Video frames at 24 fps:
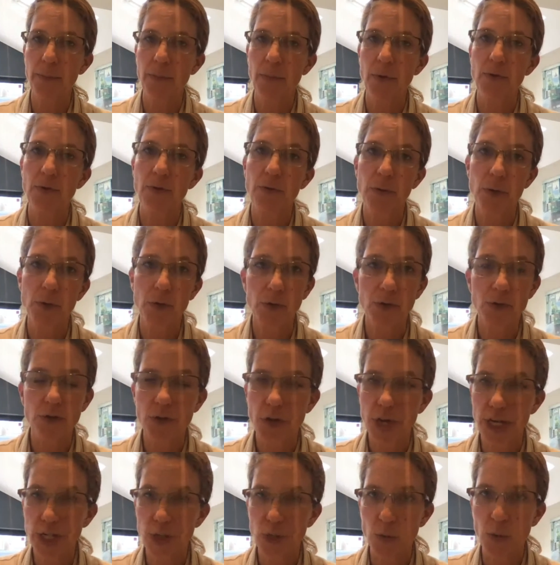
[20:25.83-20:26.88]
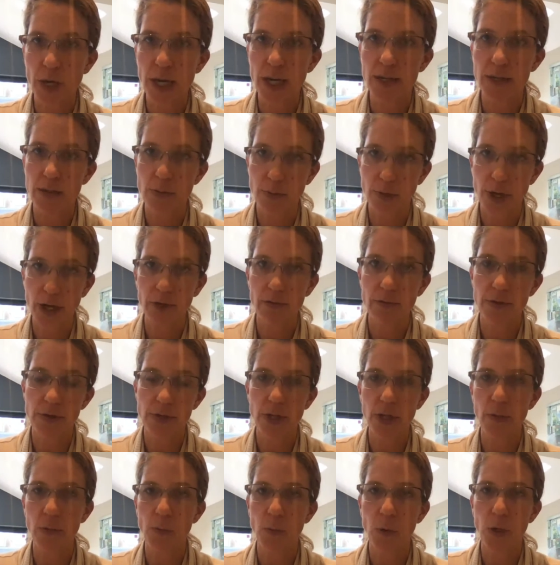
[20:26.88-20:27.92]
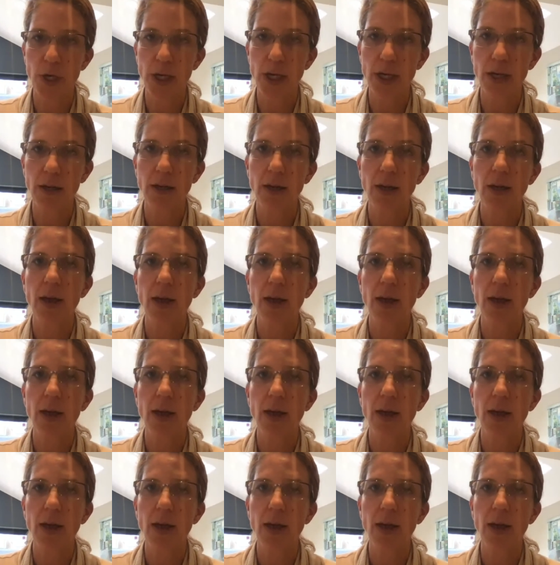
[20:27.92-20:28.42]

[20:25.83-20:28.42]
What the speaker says: food straight away as breakfast in the morning,